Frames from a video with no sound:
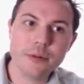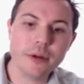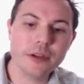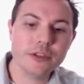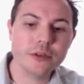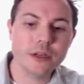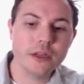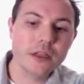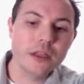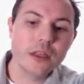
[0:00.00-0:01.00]
me right to it.
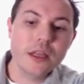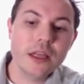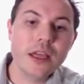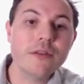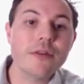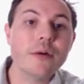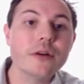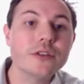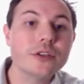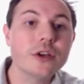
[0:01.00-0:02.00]
If I
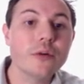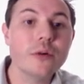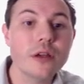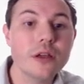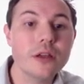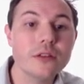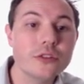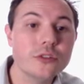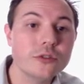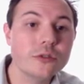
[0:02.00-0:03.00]
want to go
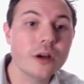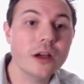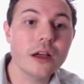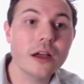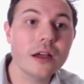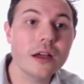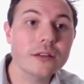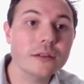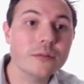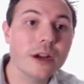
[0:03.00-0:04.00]
to
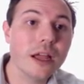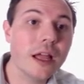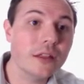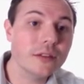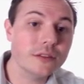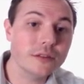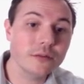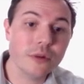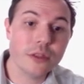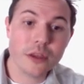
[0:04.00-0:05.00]
somewhere else
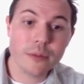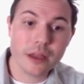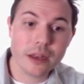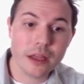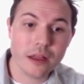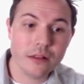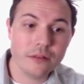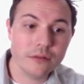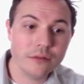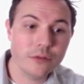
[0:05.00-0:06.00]
with Command L,
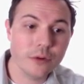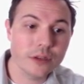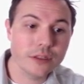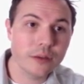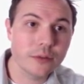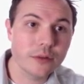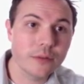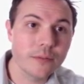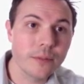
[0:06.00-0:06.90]
for example,